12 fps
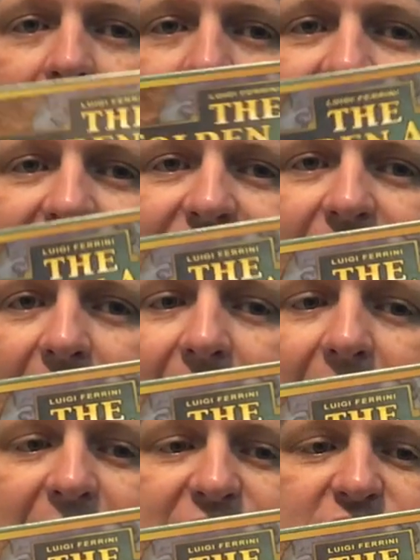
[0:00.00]
I mean,
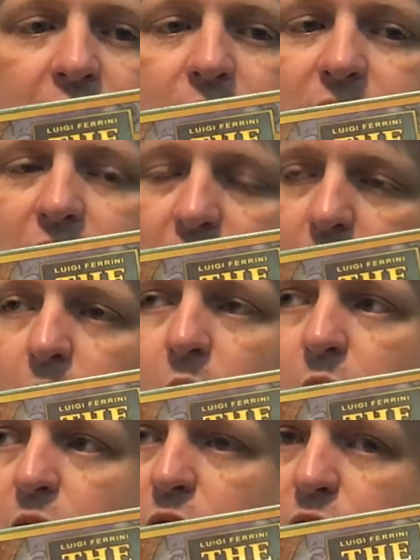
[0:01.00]
I don't
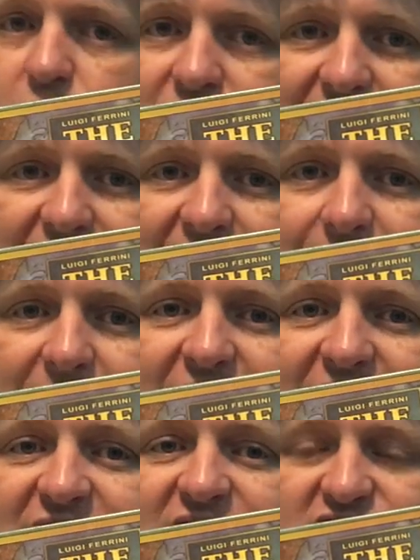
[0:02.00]
know who did it, but
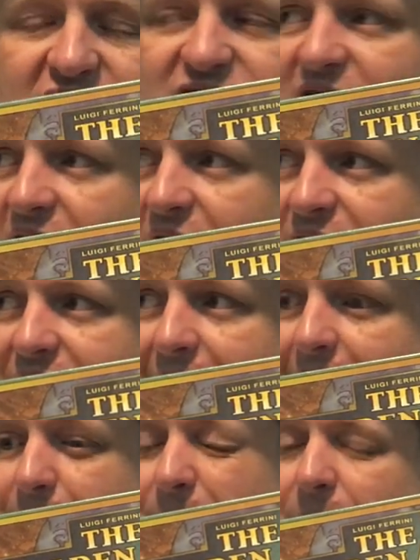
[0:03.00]
this is just an ugly
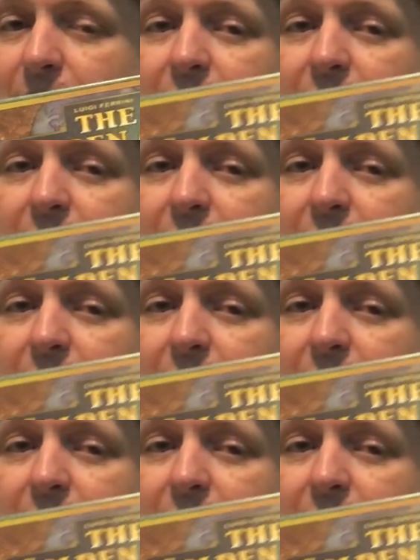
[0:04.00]
game.